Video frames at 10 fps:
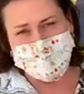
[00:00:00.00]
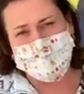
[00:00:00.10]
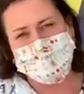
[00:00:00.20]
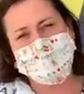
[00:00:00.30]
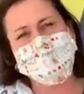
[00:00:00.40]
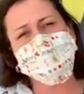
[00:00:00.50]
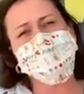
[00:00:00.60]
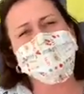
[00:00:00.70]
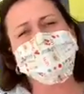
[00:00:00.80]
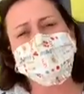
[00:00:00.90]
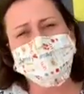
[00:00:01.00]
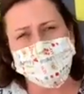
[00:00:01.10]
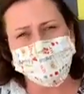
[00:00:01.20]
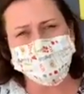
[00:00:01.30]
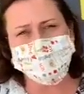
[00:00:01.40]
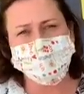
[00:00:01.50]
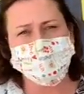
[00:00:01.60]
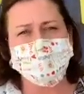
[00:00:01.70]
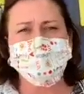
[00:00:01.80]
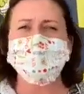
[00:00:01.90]
because it's really important
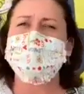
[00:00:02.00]
that we